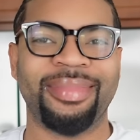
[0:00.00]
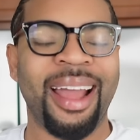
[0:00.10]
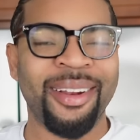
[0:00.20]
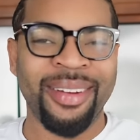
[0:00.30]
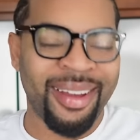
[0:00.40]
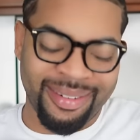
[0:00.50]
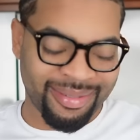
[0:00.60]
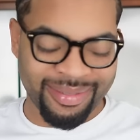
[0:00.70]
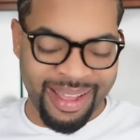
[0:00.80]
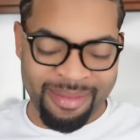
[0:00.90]
I
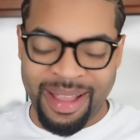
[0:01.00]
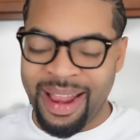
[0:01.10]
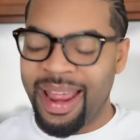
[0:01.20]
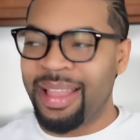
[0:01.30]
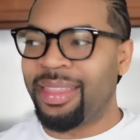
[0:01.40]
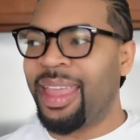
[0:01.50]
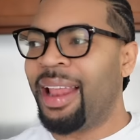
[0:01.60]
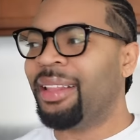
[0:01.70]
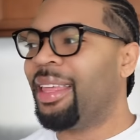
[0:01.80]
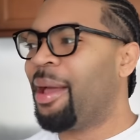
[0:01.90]
kind
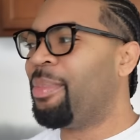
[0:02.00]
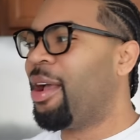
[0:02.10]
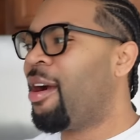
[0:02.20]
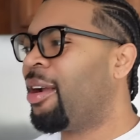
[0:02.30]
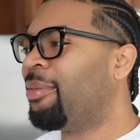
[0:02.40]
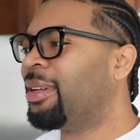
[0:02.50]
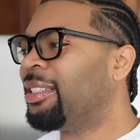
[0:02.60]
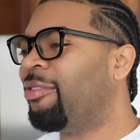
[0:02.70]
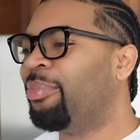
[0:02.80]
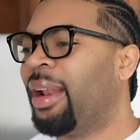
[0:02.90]
of think I'm being hard on
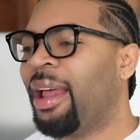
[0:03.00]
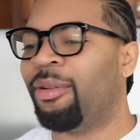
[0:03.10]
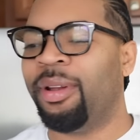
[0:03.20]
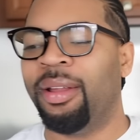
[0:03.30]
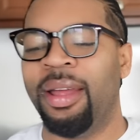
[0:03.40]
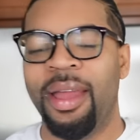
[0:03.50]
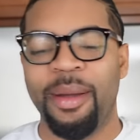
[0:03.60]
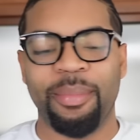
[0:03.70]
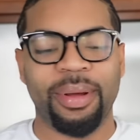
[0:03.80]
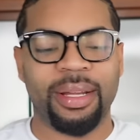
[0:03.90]
myself, but I don't know.
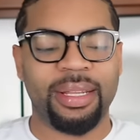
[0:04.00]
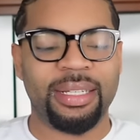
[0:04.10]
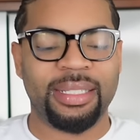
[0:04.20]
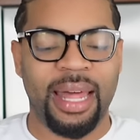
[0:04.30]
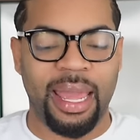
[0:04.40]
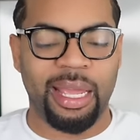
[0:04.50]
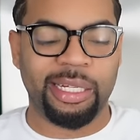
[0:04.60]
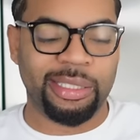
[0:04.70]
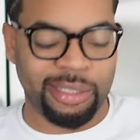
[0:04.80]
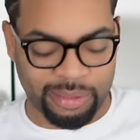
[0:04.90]
But it's like,
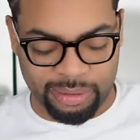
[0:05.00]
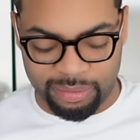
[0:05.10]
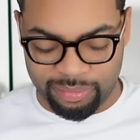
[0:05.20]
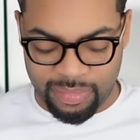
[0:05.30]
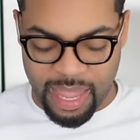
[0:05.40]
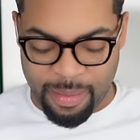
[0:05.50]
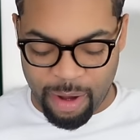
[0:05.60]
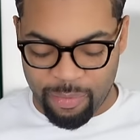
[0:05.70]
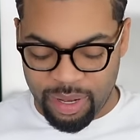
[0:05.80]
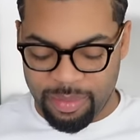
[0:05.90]
am
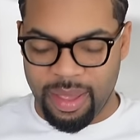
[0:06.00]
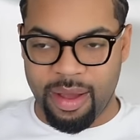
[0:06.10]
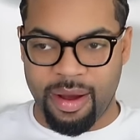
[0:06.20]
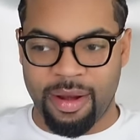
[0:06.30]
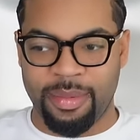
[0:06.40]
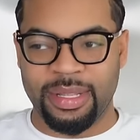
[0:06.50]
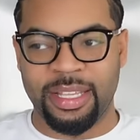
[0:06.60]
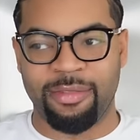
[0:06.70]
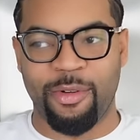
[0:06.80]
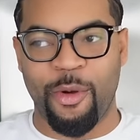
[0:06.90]
I really being hard on
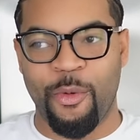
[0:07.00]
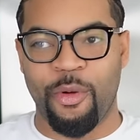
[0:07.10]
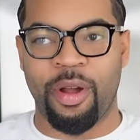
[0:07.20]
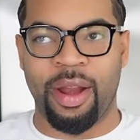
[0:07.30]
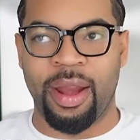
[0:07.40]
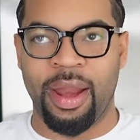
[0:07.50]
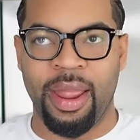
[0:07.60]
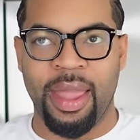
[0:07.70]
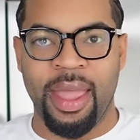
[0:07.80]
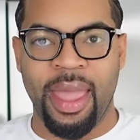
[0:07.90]
myself? Or
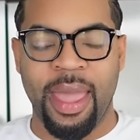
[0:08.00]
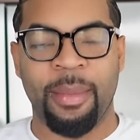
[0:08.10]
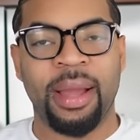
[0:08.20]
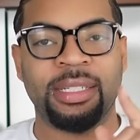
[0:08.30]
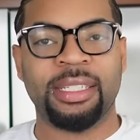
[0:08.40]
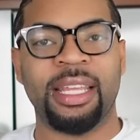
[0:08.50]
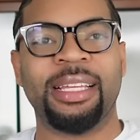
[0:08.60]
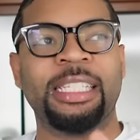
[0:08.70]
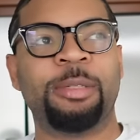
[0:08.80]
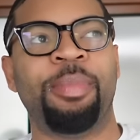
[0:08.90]
am I just
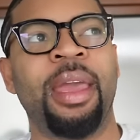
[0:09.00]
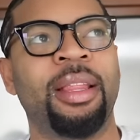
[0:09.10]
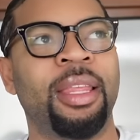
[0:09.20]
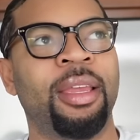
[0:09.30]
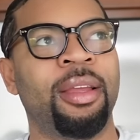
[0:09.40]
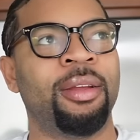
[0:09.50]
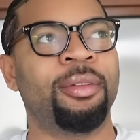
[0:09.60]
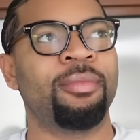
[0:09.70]
expecting